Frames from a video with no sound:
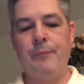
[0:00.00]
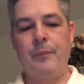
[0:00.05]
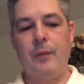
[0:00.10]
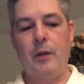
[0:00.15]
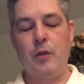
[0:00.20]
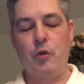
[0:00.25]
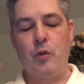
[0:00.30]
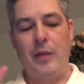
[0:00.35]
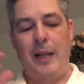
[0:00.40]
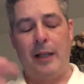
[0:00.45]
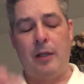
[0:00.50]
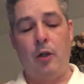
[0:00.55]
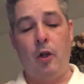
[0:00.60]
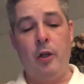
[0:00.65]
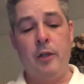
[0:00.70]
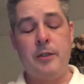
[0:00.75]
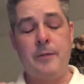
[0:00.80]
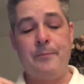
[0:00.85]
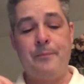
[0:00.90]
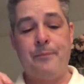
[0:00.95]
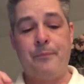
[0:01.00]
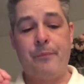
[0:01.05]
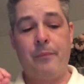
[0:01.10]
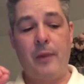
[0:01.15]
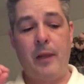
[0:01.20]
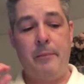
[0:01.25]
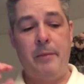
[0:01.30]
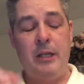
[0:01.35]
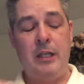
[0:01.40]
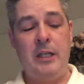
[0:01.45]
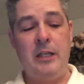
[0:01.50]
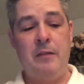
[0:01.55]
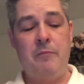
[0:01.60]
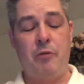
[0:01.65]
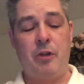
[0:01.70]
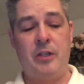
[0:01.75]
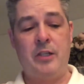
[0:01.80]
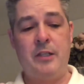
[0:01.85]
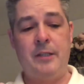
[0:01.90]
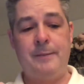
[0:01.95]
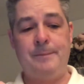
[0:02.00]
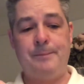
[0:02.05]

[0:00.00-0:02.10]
So the alcohol's immediately present.